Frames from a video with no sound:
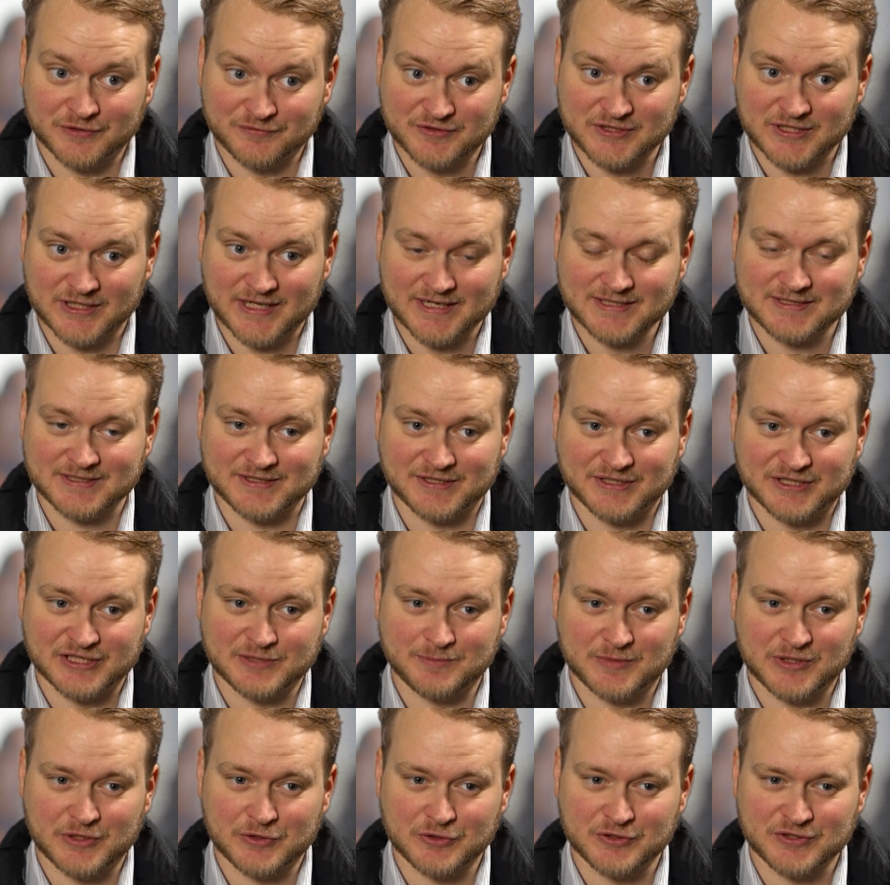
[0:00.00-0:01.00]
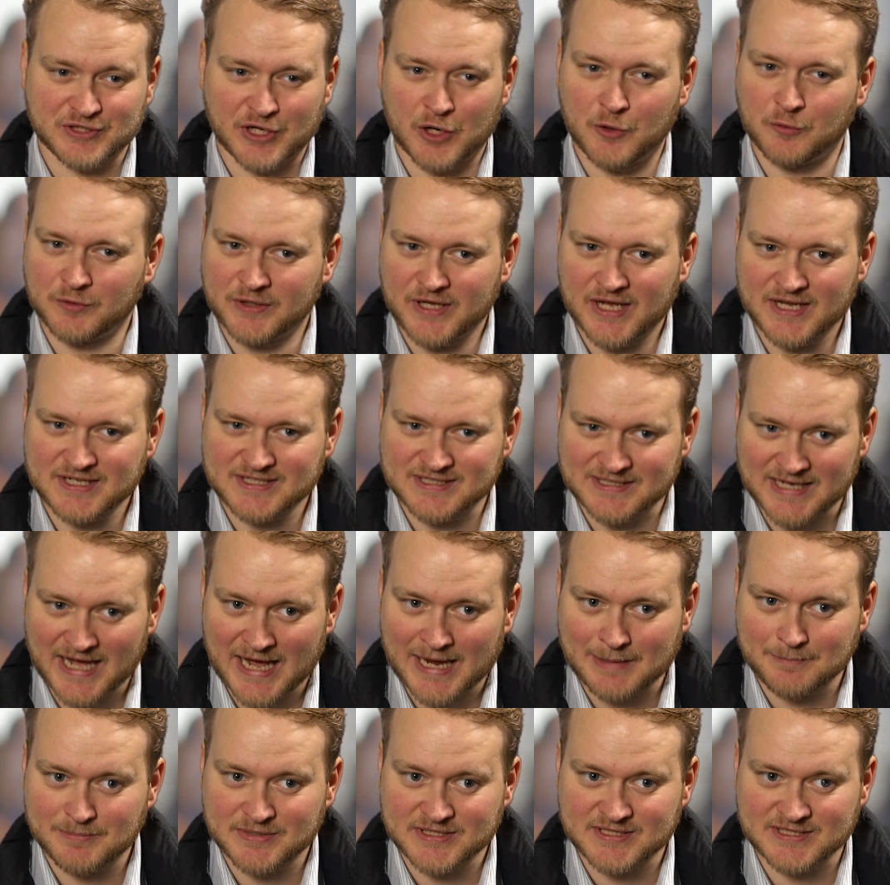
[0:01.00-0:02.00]
and have selected it is because it only has
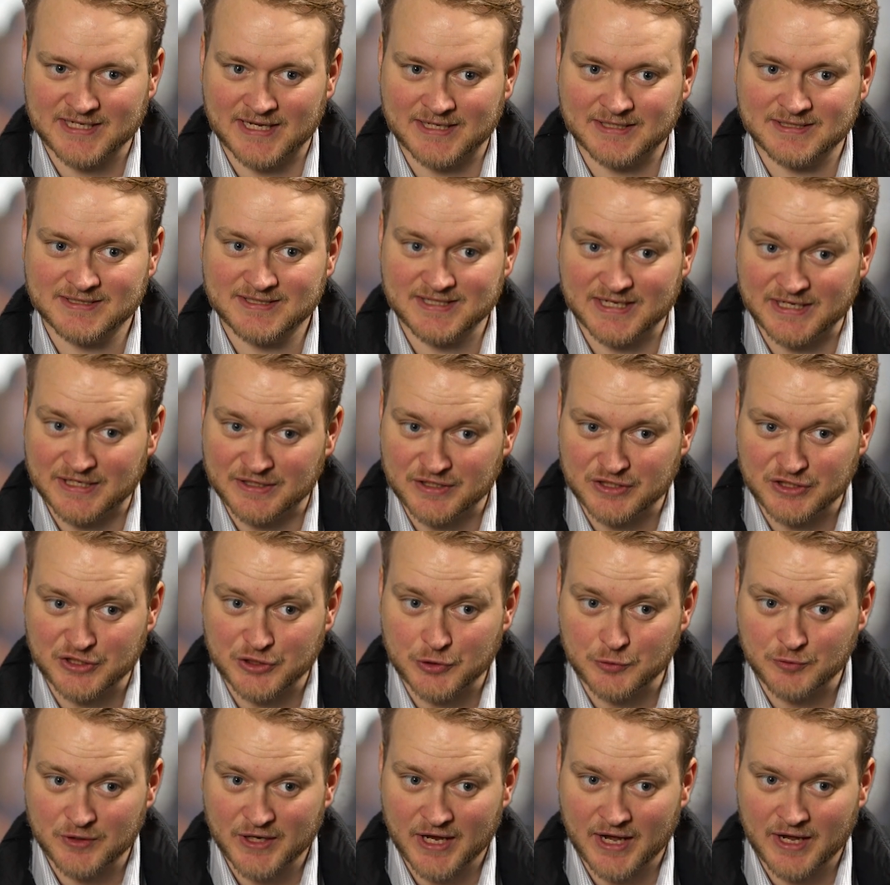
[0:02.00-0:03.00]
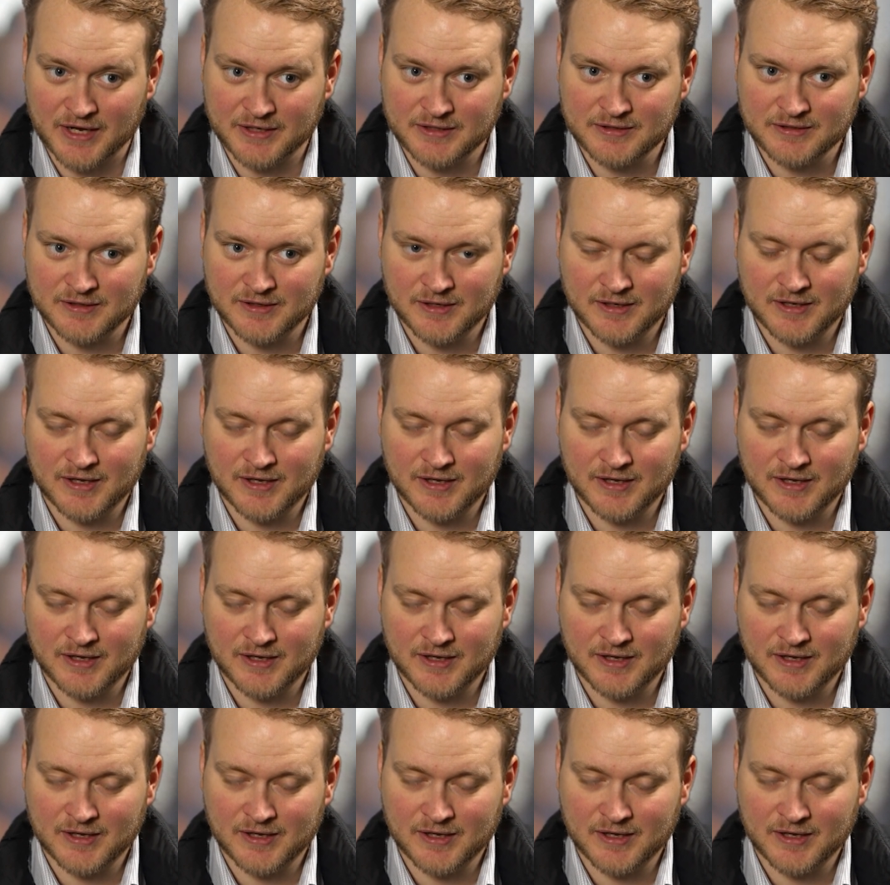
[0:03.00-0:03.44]
9% in the UK.